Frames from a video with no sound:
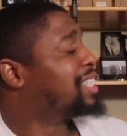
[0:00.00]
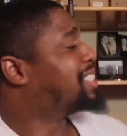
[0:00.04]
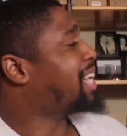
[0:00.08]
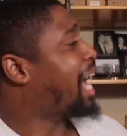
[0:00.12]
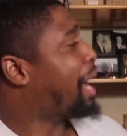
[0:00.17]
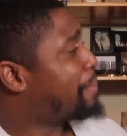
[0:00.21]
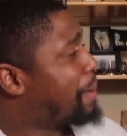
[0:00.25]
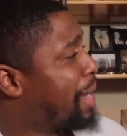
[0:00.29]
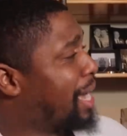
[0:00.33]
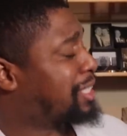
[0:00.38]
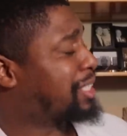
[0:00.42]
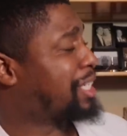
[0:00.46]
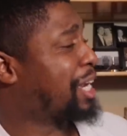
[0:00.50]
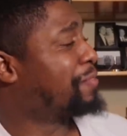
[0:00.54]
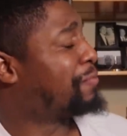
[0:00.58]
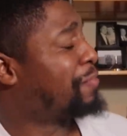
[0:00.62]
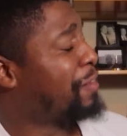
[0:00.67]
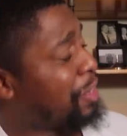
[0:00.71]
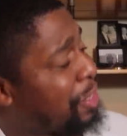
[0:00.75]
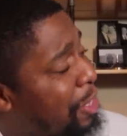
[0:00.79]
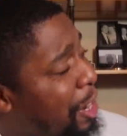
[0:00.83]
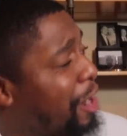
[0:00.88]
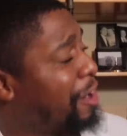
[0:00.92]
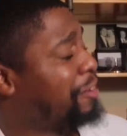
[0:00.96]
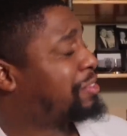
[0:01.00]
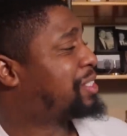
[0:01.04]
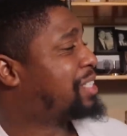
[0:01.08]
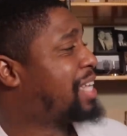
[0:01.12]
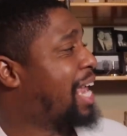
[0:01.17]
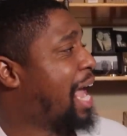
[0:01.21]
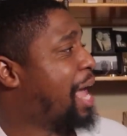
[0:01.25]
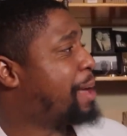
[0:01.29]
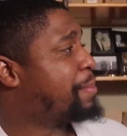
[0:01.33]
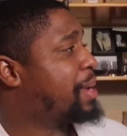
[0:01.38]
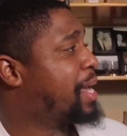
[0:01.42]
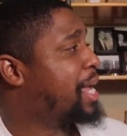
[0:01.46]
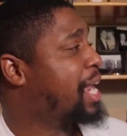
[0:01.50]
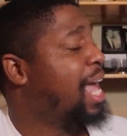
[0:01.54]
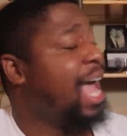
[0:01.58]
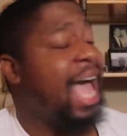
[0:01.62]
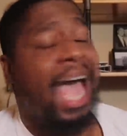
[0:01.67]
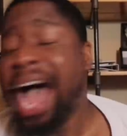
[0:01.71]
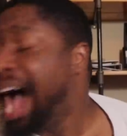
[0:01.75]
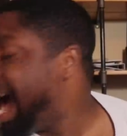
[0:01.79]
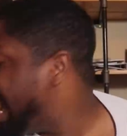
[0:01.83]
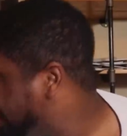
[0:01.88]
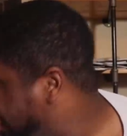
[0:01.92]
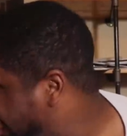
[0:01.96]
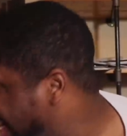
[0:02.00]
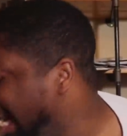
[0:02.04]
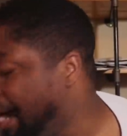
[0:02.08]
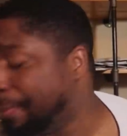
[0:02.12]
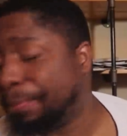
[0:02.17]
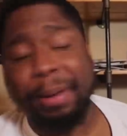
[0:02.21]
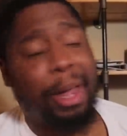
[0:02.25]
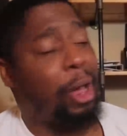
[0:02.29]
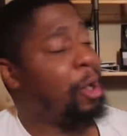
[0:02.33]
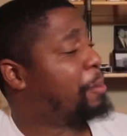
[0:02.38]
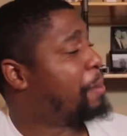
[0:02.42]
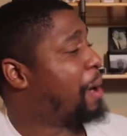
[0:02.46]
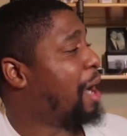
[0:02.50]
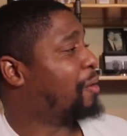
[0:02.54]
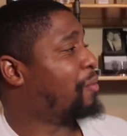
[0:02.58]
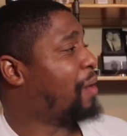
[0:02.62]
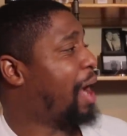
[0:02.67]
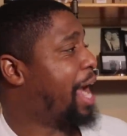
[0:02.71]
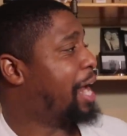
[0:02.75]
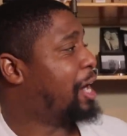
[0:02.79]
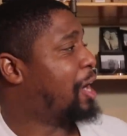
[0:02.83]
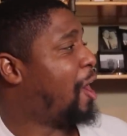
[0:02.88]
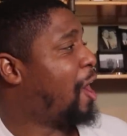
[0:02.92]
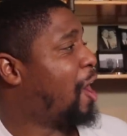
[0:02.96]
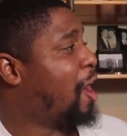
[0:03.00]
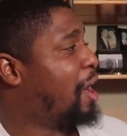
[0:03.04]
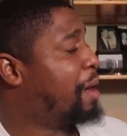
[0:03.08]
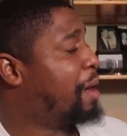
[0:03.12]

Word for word: Stop asking for nerfs, damn it. I can't put on my right arm.